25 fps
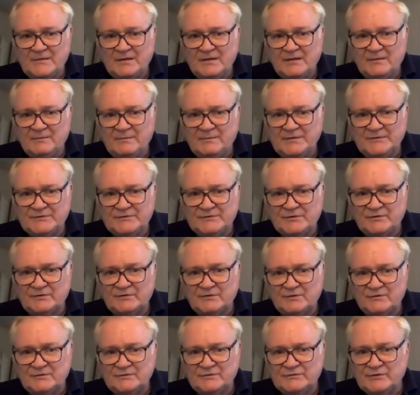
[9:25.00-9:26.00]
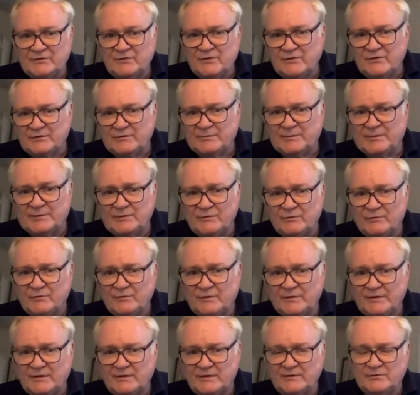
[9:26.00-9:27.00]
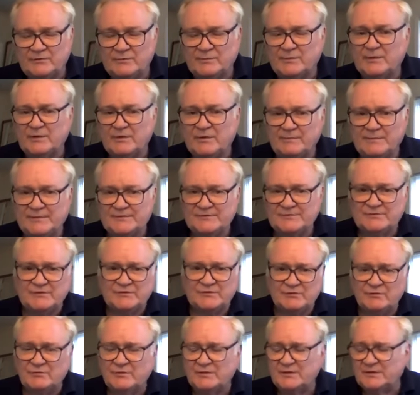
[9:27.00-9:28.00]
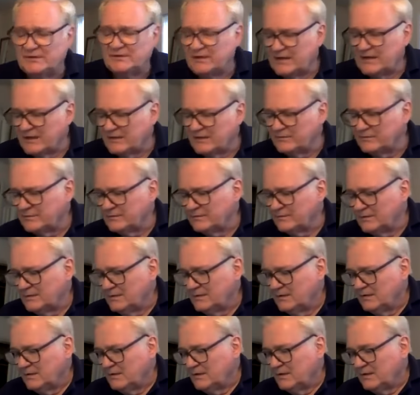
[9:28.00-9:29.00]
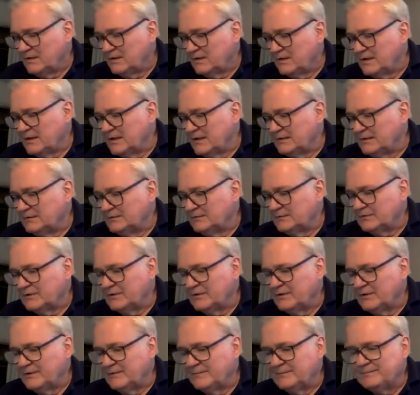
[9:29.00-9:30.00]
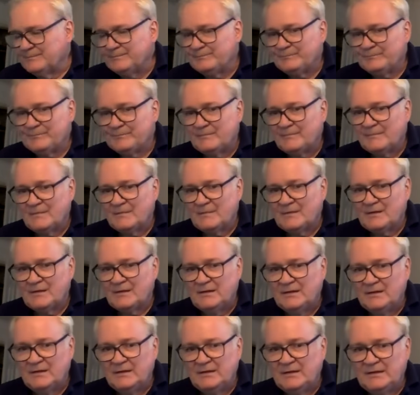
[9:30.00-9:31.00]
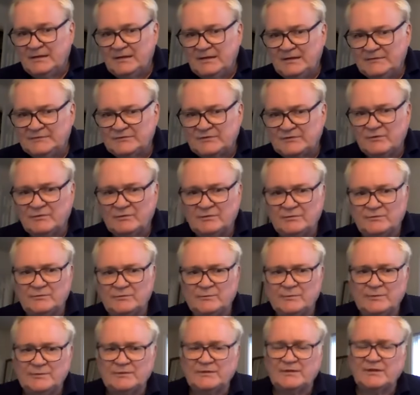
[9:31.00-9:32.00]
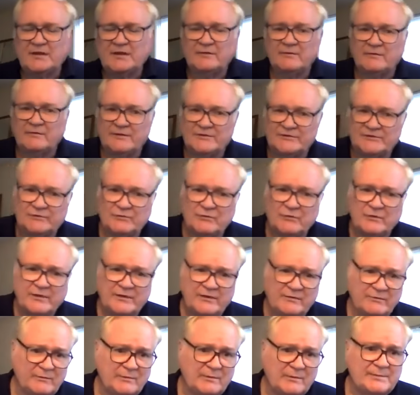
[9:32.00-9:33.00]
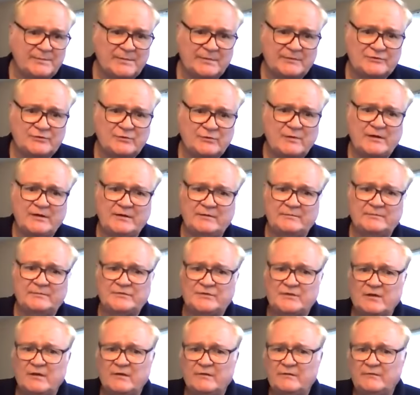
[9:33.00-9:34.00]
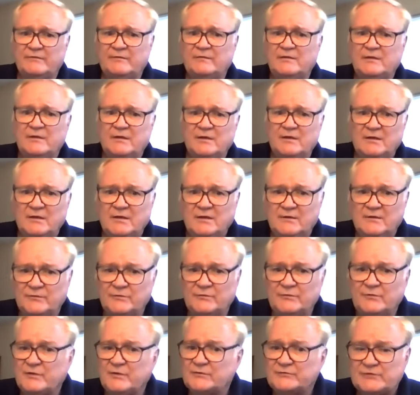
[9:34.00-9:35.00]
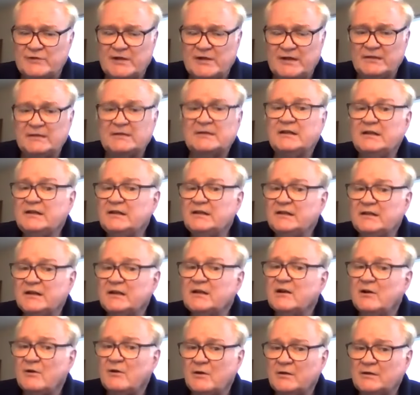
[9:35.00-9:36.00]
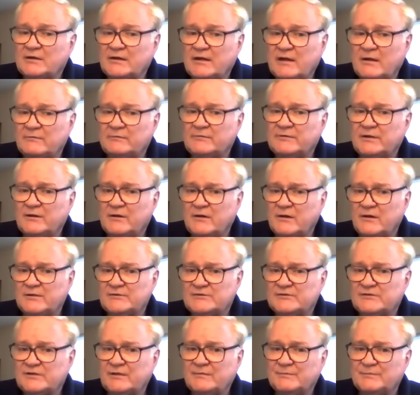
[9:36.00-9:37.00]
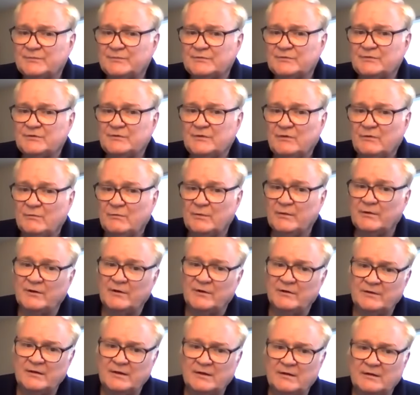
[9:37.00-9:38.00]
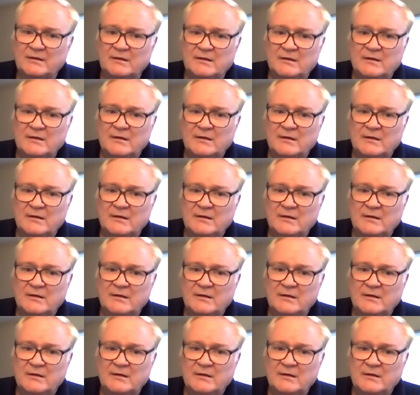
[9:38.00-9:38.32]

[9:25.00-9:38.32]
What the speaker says: that means that there's an entrepreneur there to put a business unit together, and he is going to put together a story that will persuade himself through those 8 key accounting concepts. What are they?